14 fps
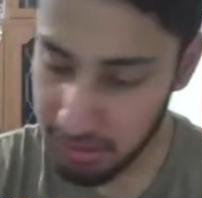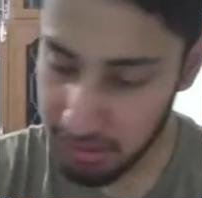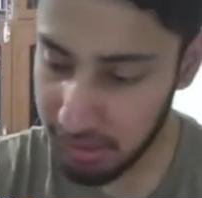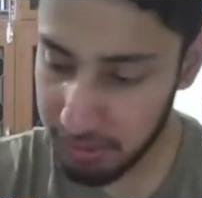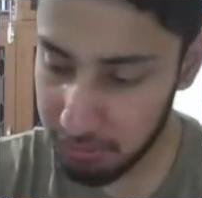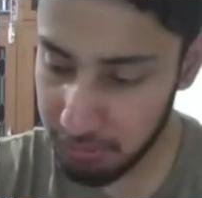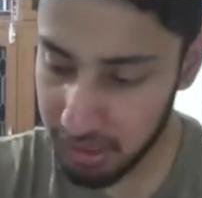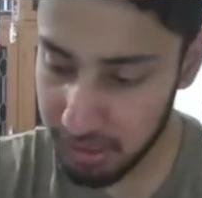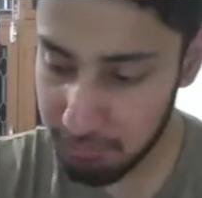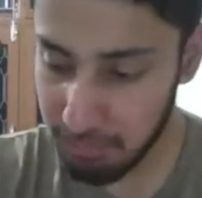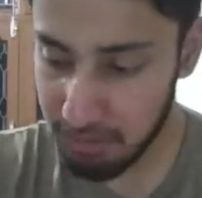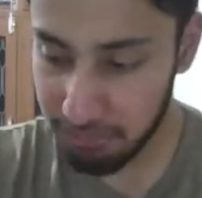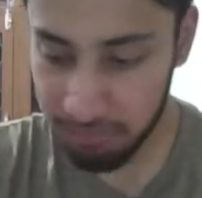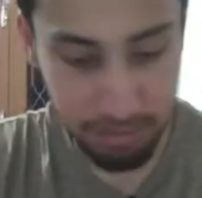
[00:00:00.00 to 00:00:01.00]
into n
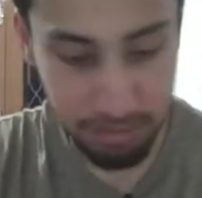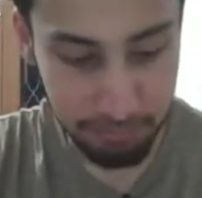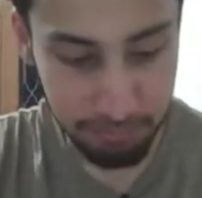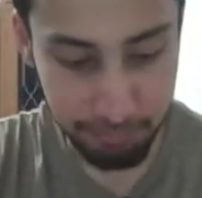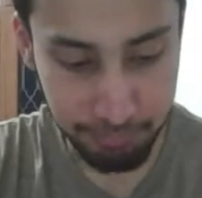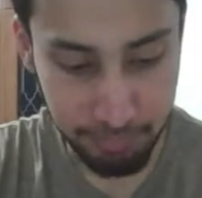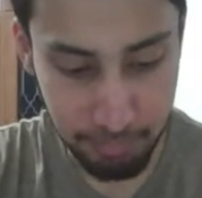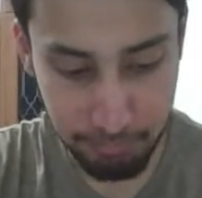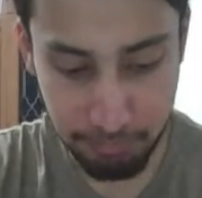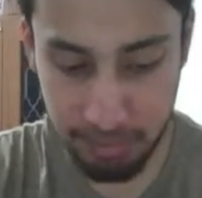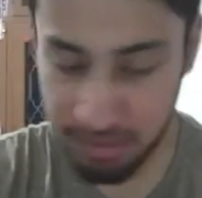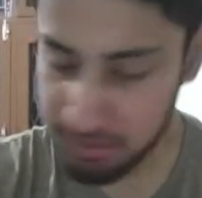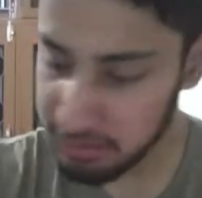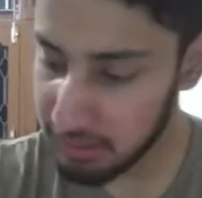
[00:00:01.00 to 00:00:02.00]
by 5
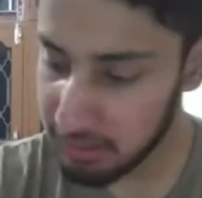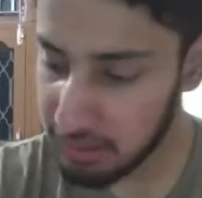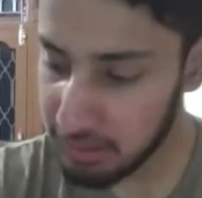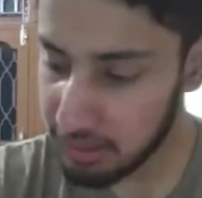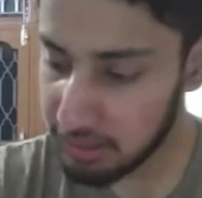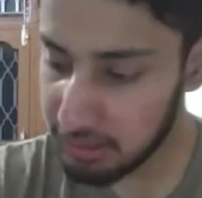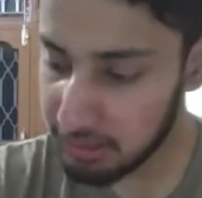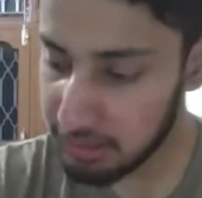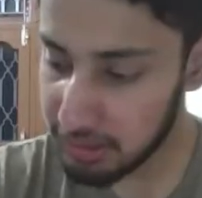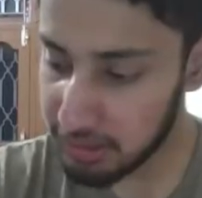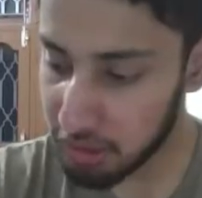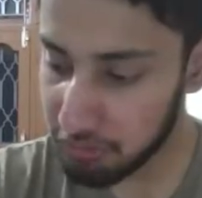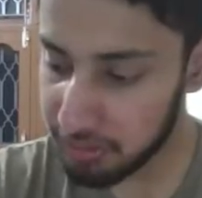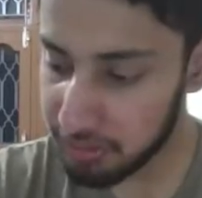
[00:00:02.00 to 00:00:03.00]
plus
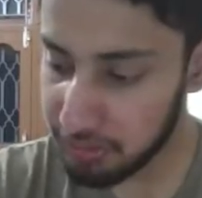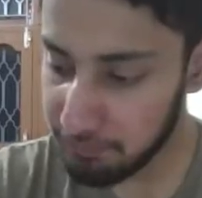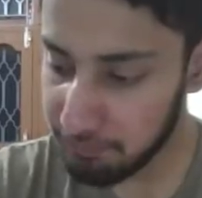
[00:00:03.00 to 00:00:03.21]
theta of n.